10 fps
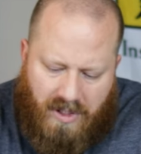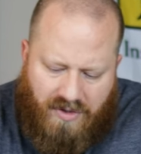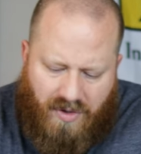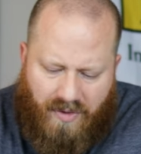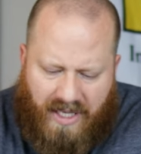
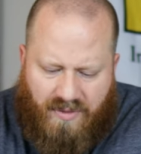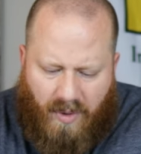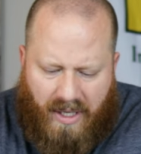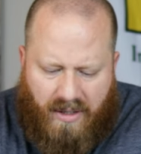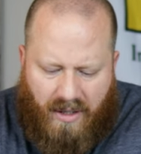So that's
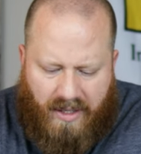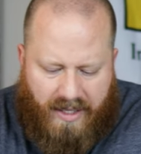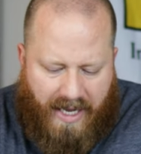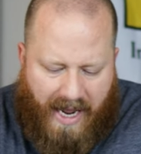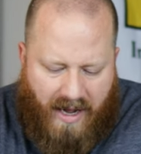why I cut it
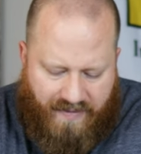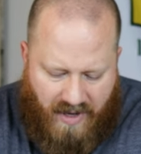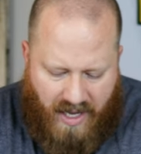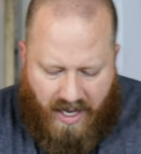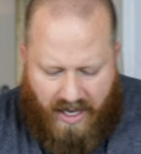in half,
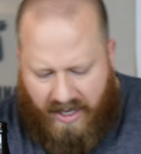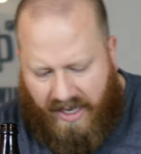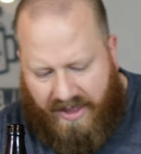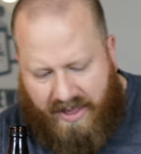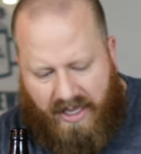and
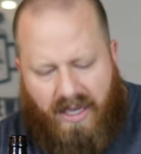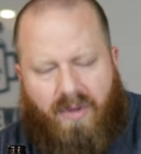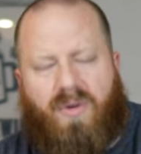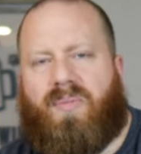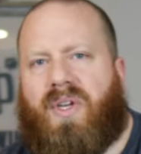I think I
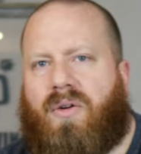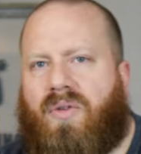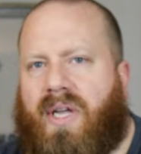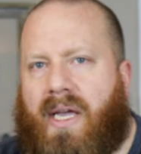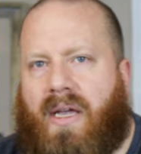would have been
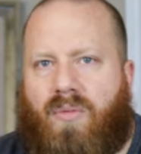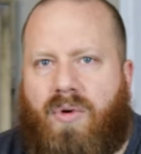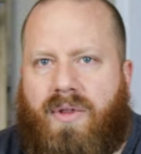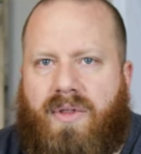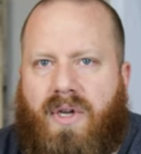okay
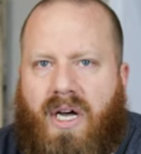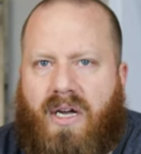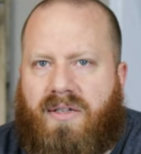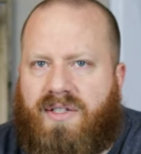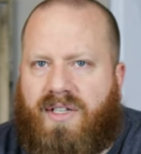with
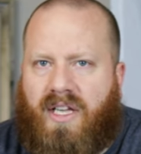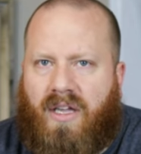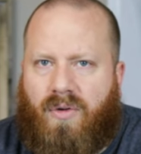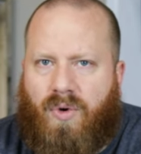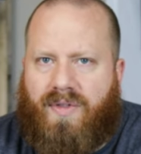uh,
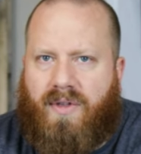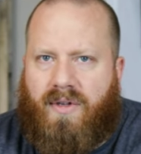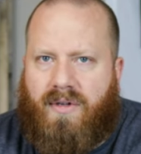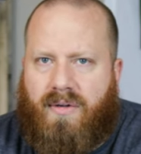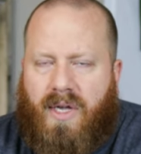sticking with
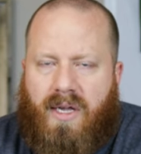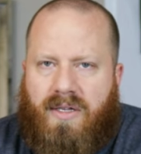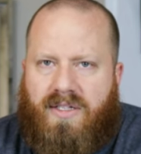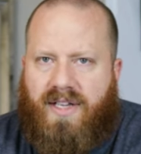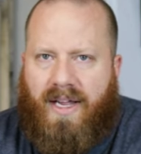the
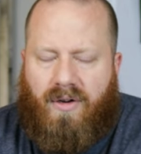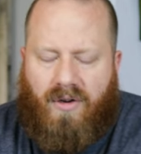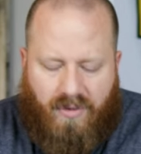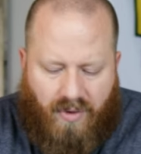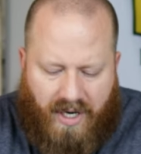
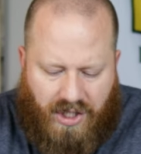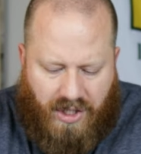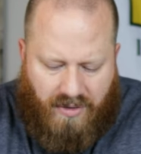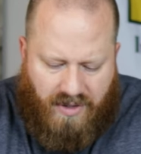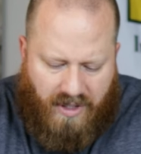standard
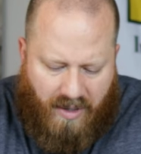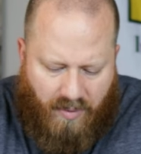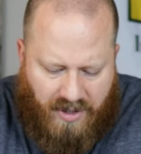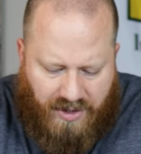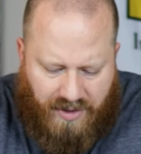ratios that I
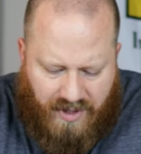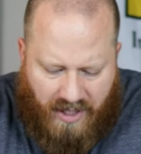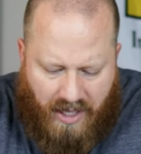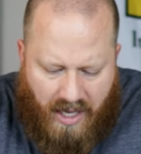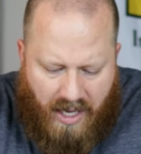was
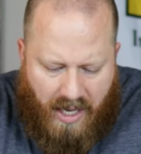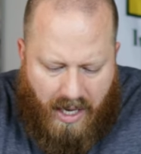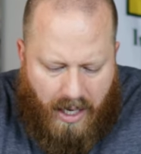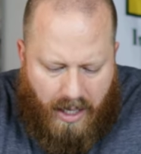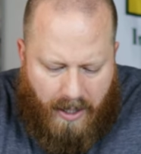using.
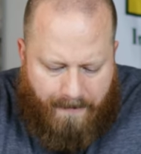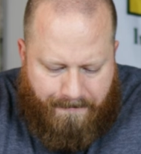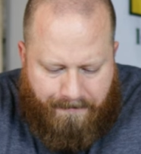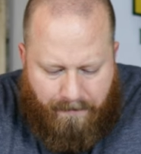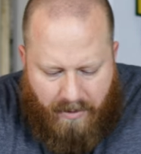
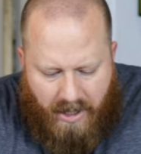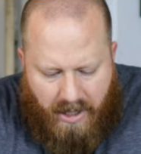Um...